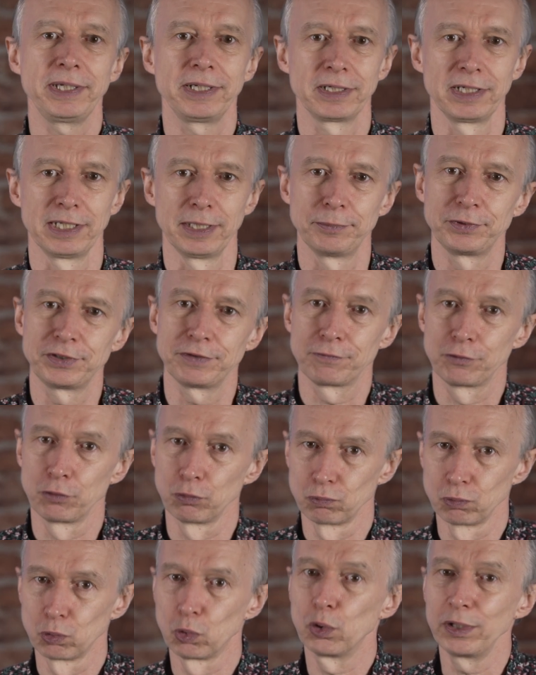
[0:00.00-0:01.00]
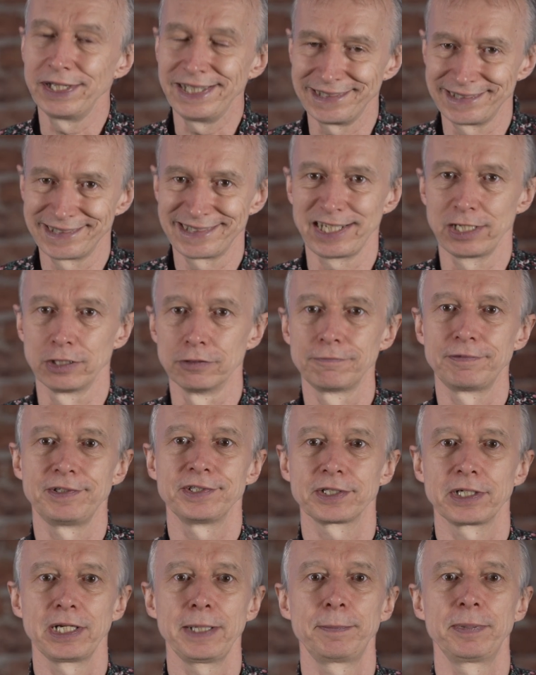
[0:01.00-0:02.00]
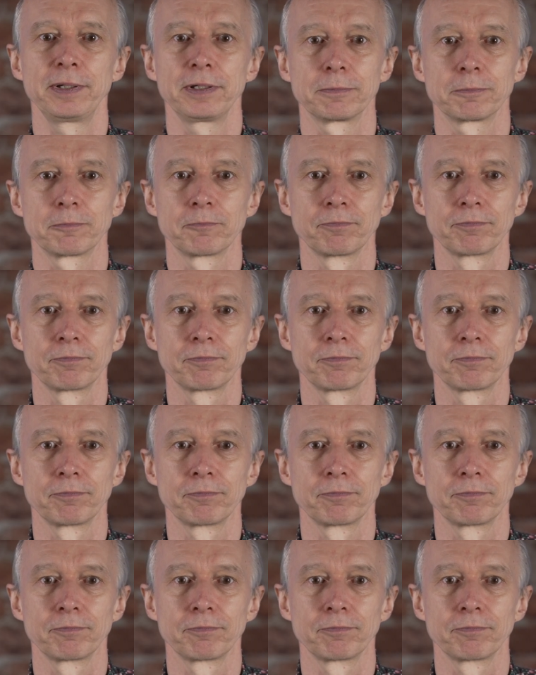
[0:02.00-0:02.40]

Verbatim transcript: clipped if the RAW itself is clipping.